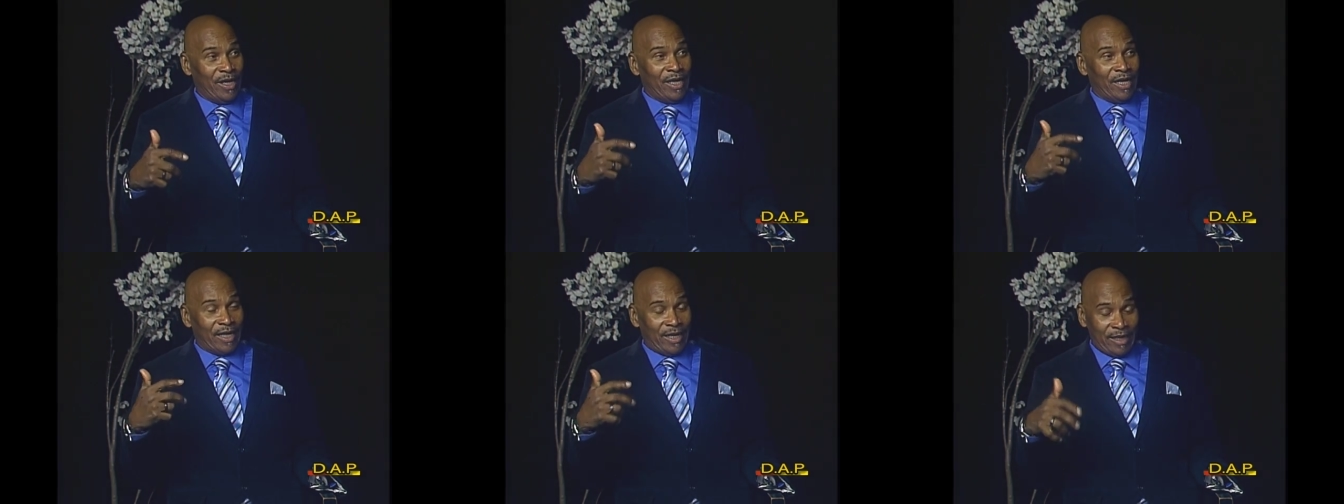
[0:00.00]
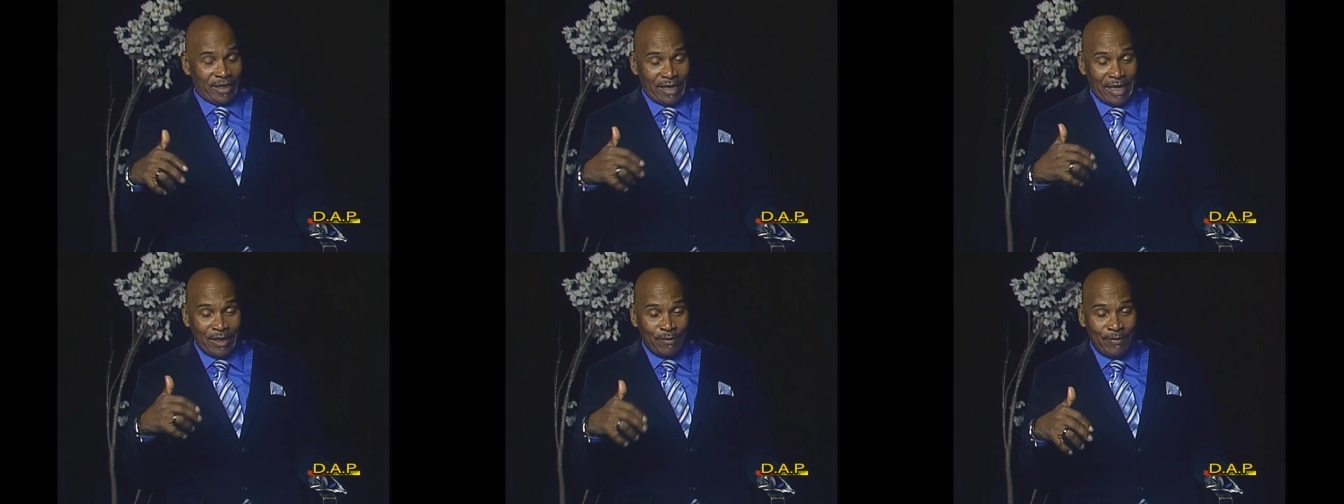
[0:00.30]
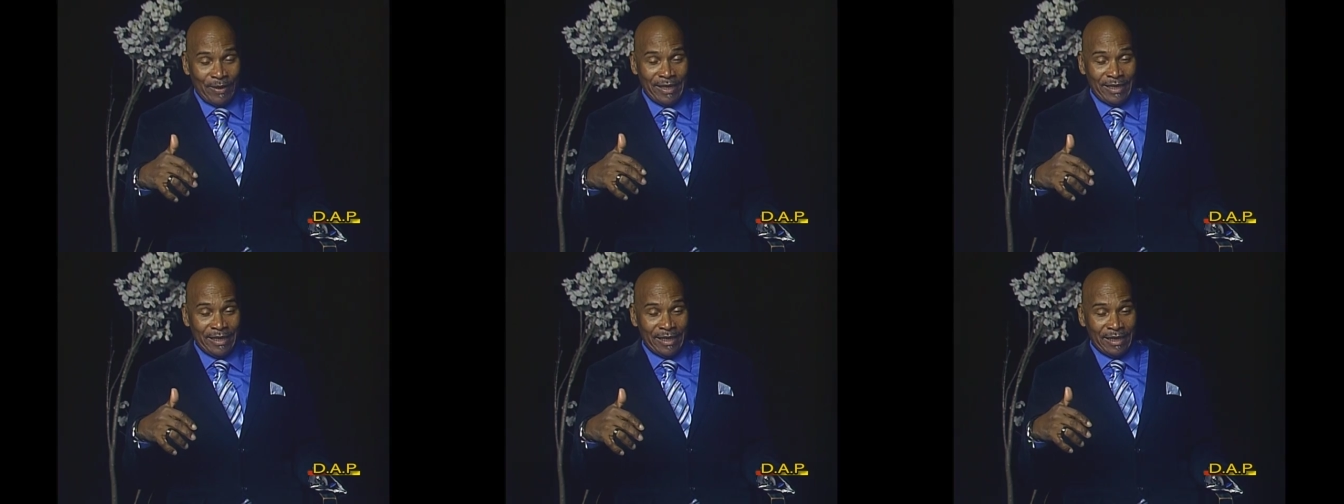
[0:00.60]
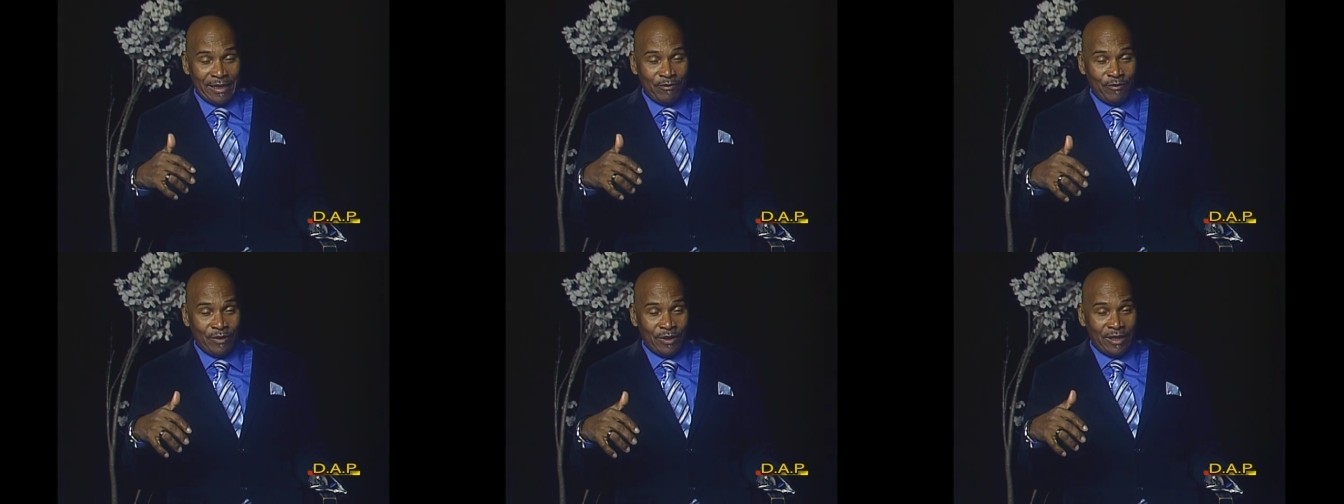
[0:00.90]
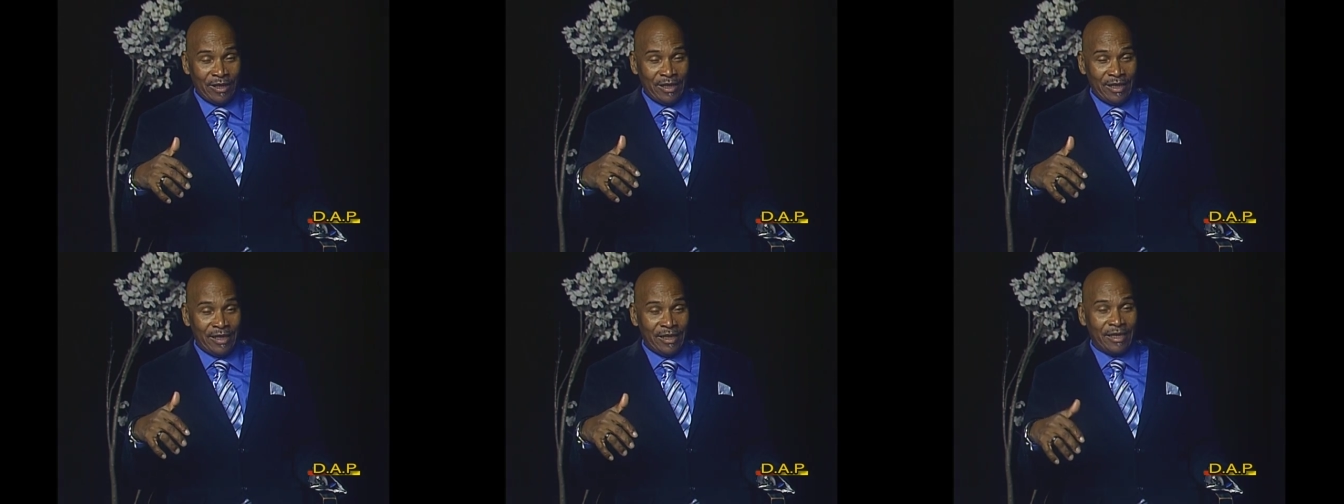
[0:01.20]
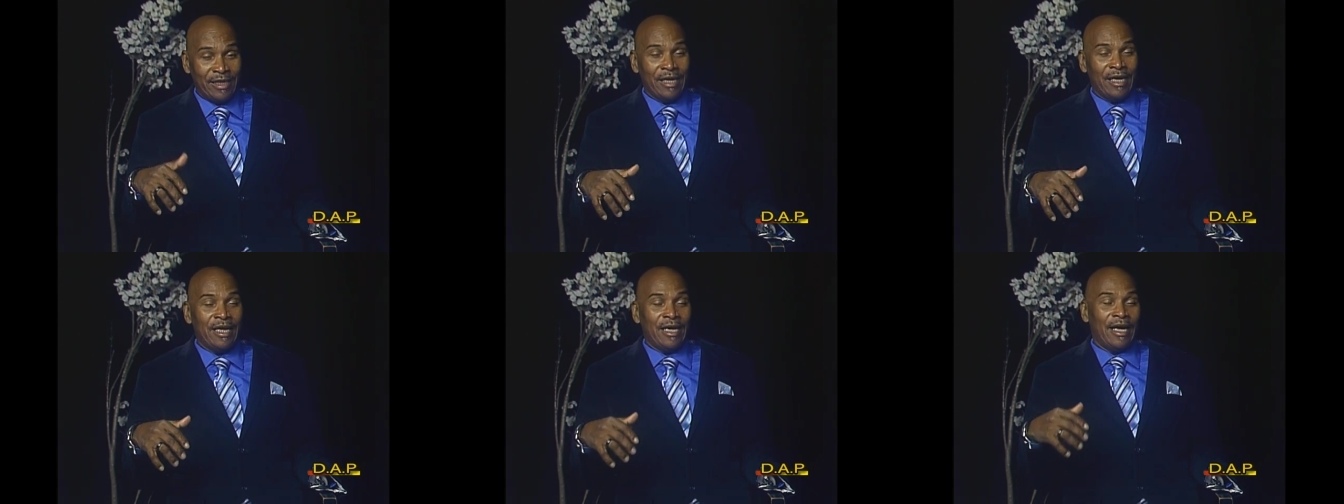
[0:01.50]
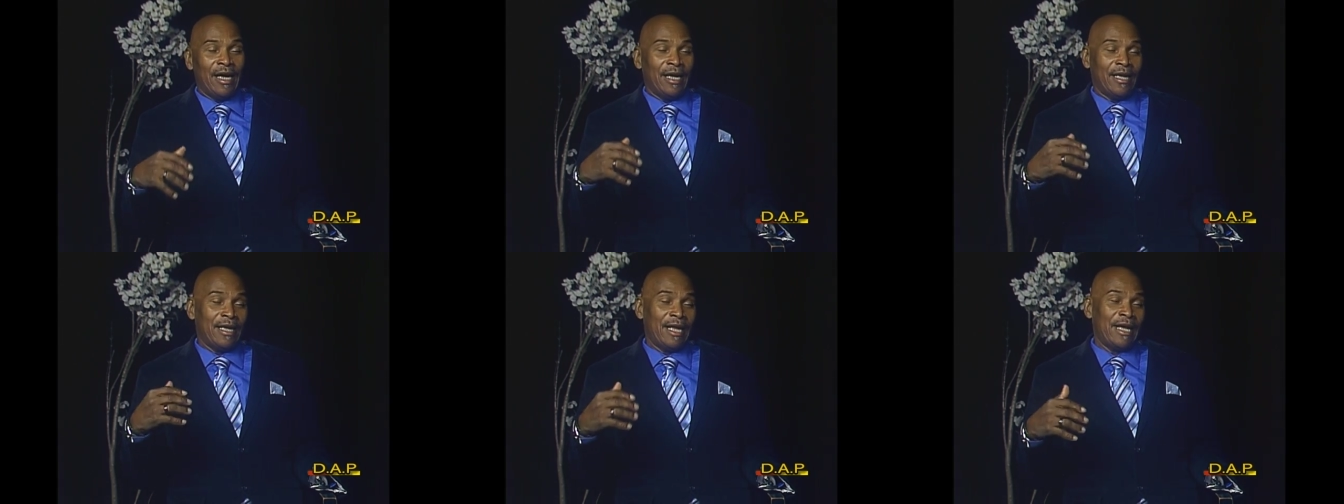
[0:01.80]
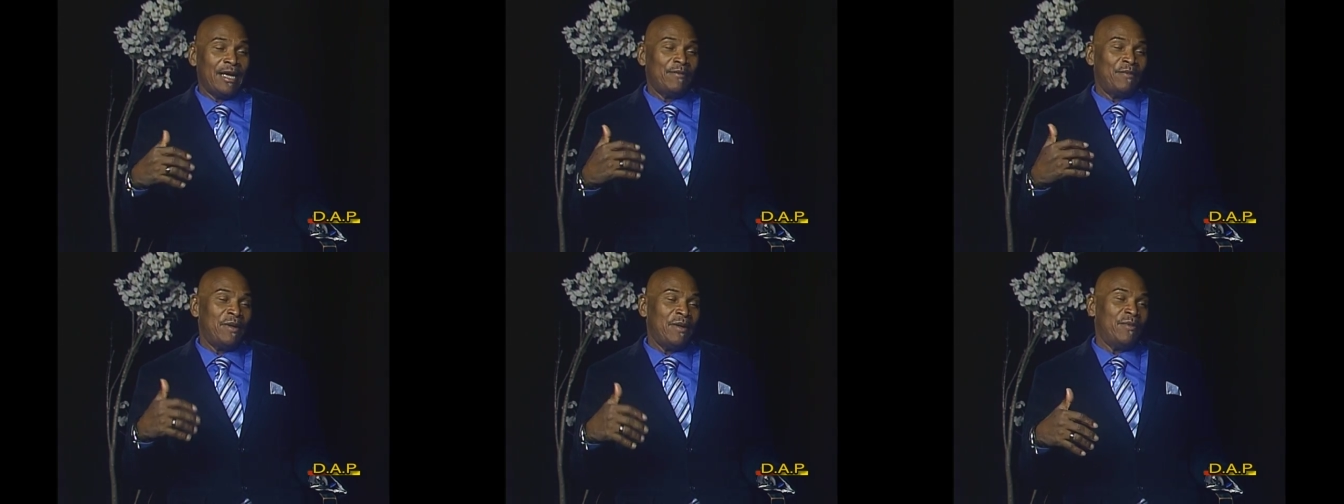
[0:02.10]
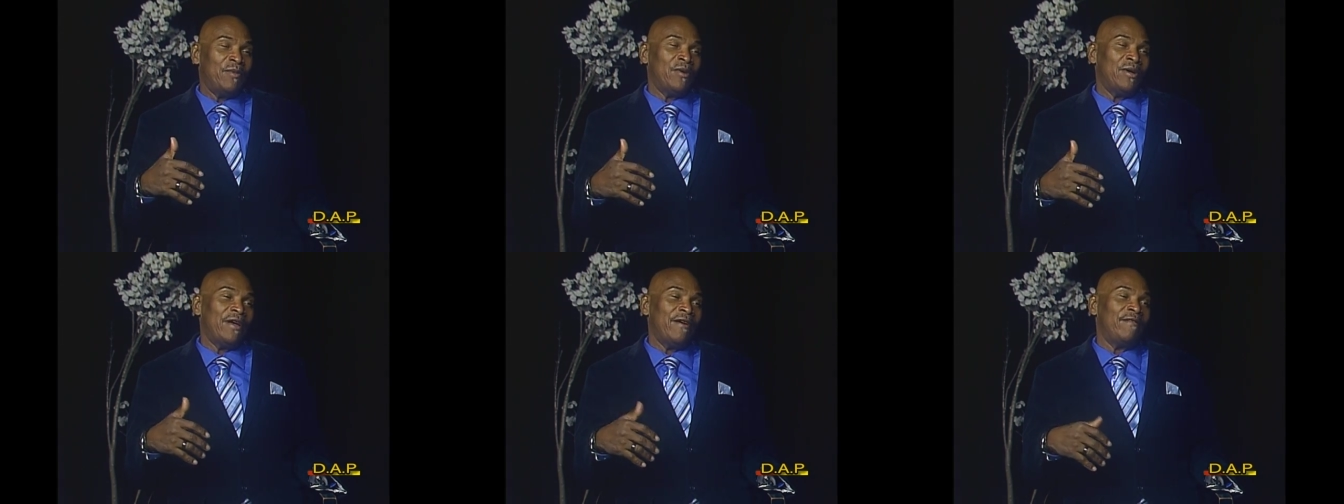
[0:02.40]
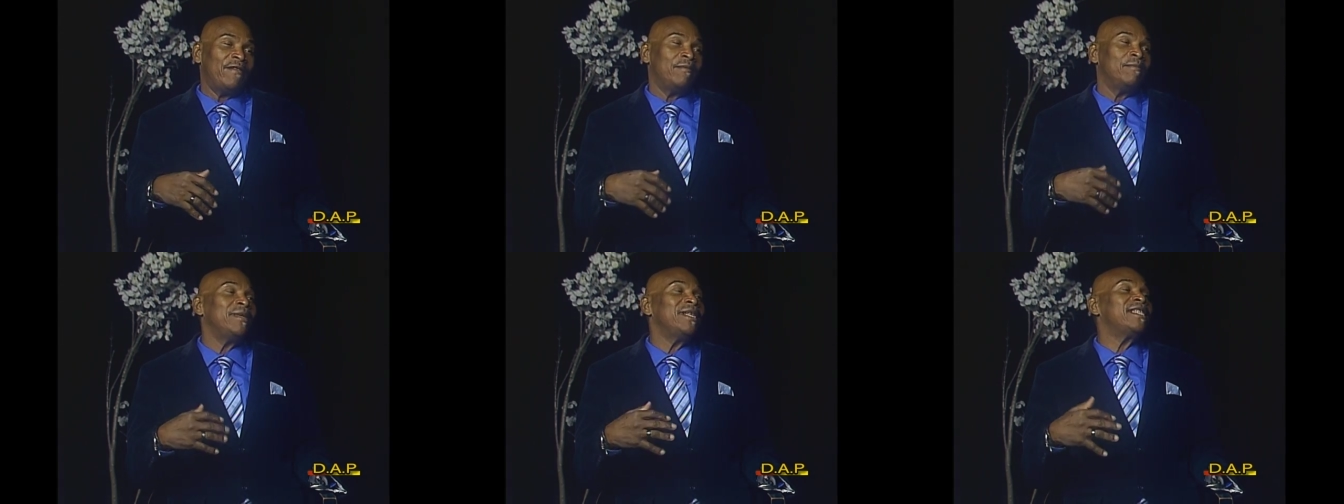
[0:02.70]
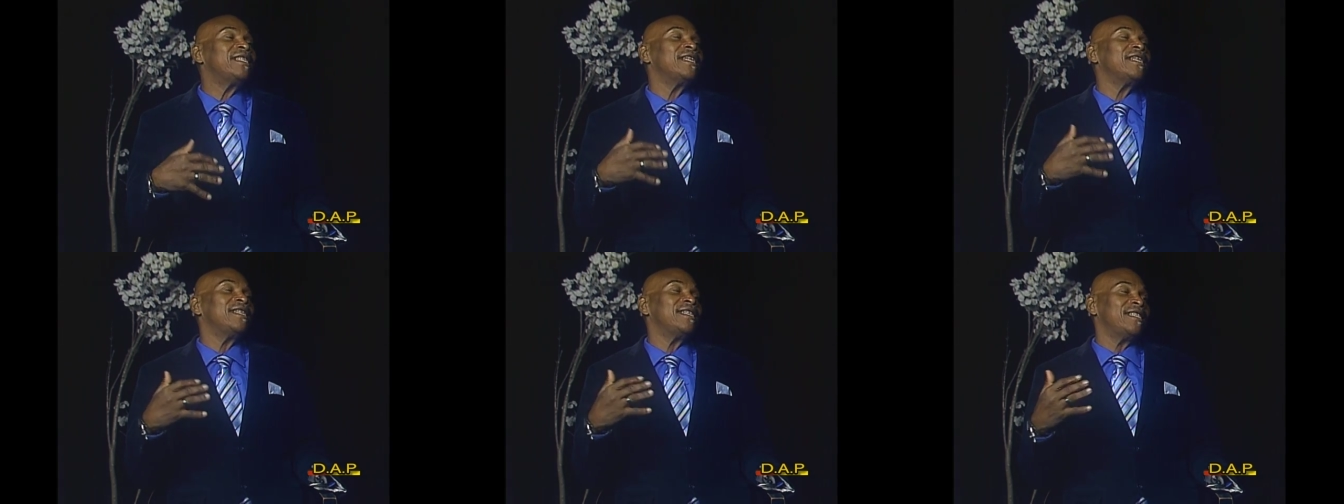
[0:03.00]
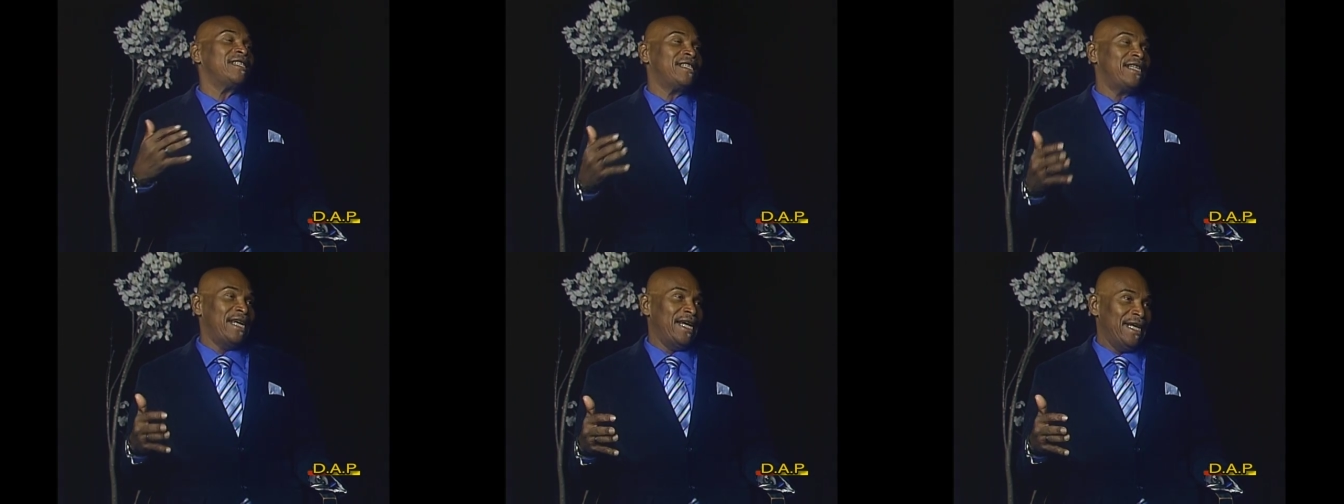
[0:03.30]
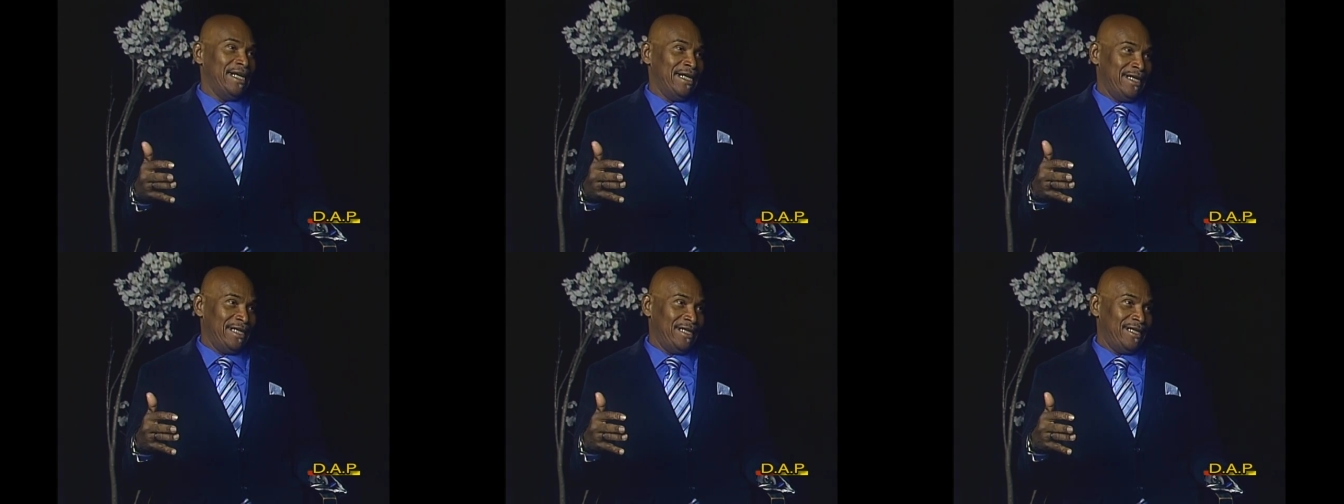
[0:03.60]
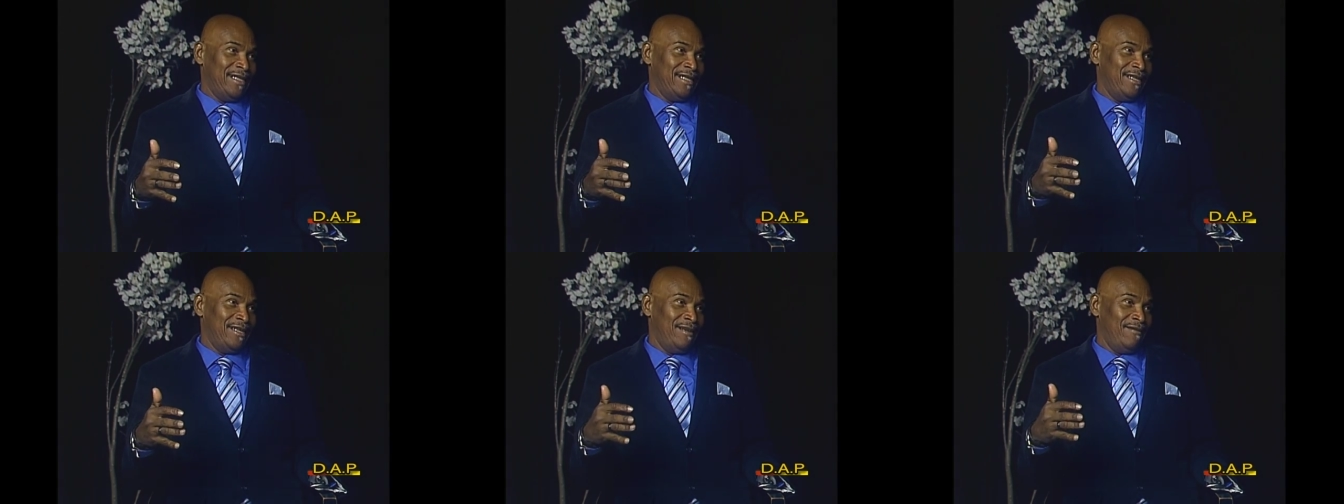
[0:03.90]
because that's basically what it is a lot of people have a misunderstanding mm.